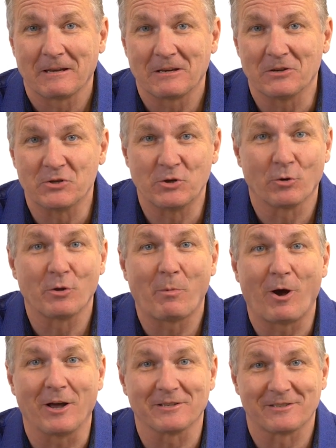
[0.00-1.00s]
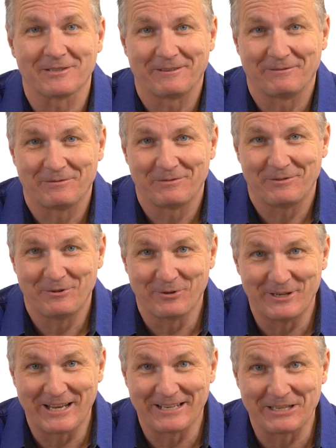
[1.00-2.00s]
because you're the boss. You're
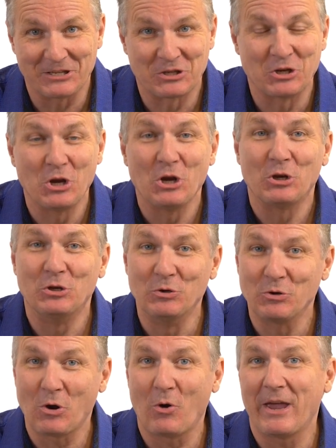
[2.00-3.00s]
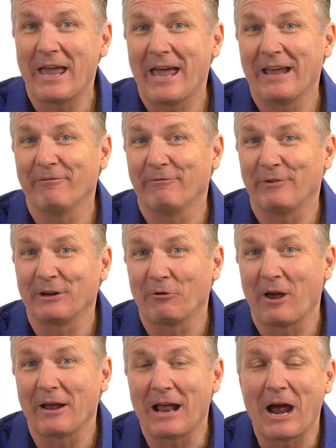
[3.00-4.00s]
the dentist. You go ahead and
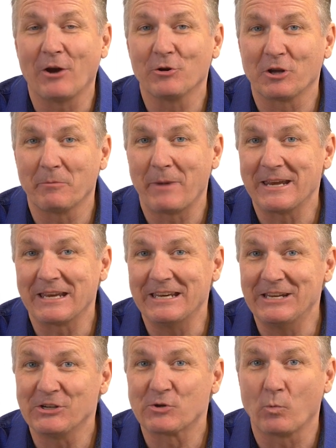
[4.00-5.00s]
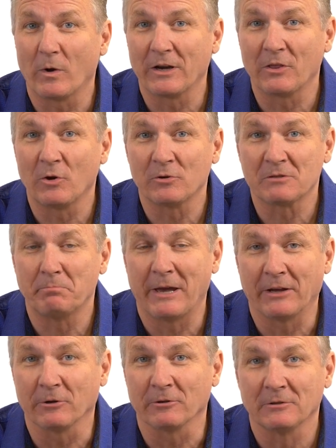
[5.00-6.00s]
figure out how you're going to make each one of those
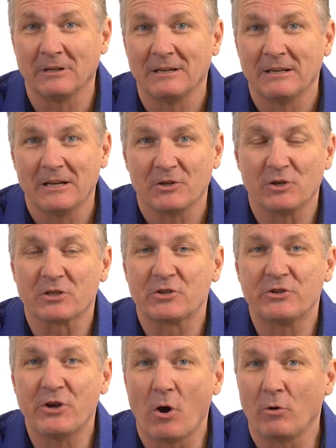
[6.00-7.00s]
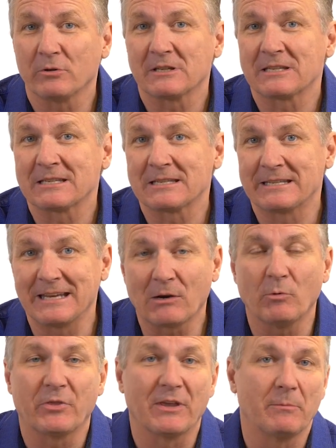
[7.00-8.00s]
better. Just don't
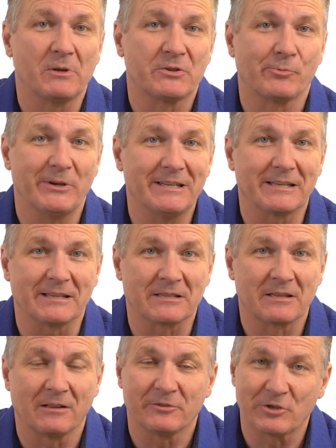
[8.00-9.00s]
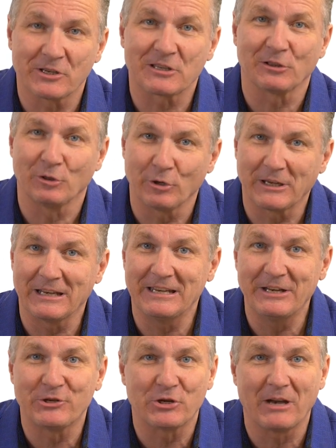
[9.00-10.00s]
stick with them as reasons. Just look at
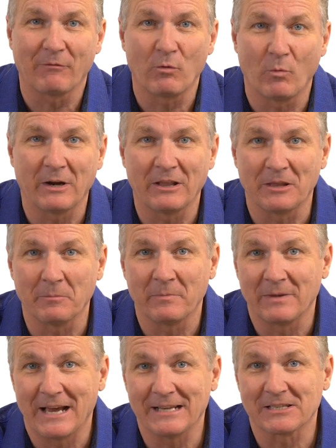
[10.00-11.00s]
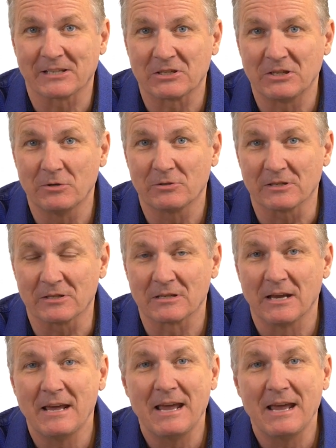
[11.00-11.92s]
each and every one of them as excuses.